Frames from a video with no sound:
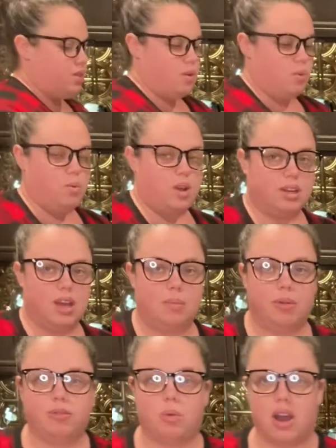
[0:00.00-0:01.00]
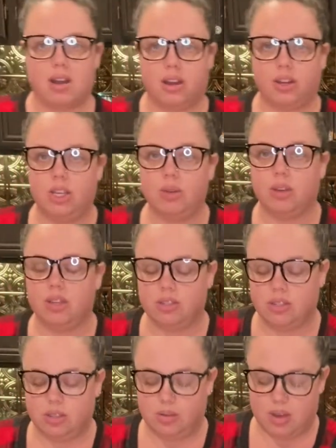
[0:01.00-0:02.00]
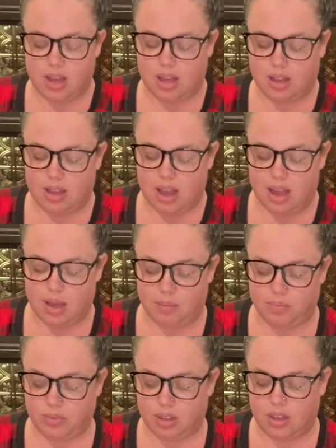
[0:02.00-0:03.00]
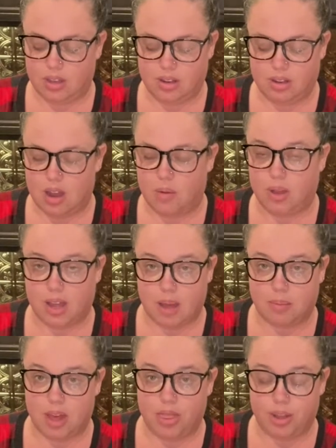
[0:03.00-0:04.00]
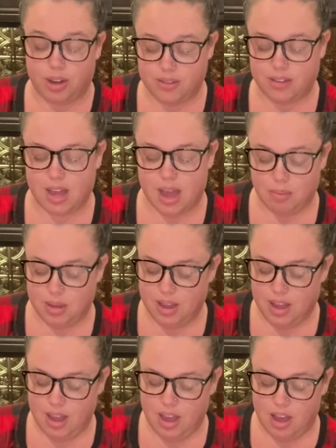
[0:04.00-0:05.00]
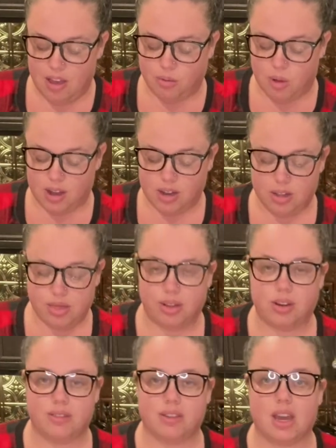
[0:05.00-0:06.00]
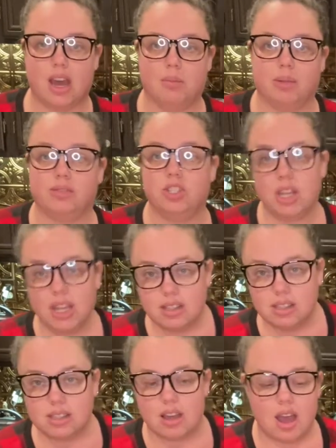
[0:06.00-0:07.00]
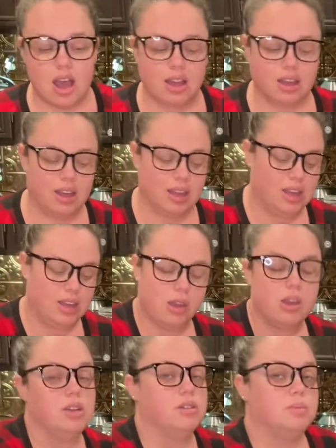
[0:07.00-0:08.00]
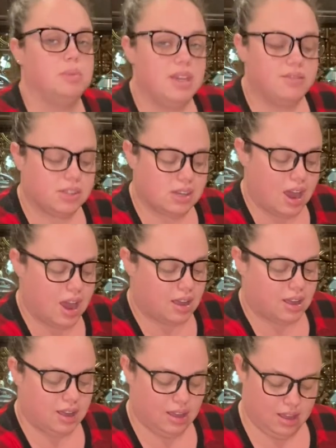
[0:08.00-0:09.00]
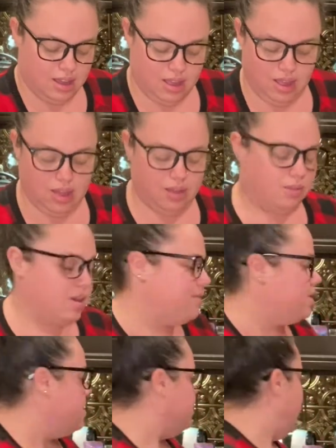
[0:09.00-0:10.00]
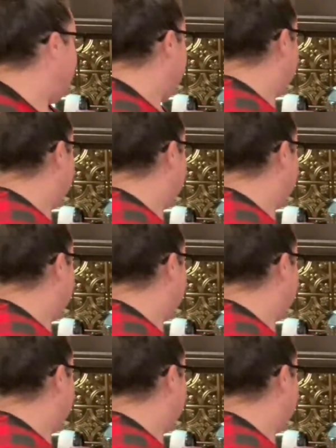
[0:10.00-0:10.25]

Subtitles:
1 cup of water. You can do, not 1 cup, 1/3 of a cup of water, 1/3 of a cup of chicken stock. You can use beef stock, whatever you like.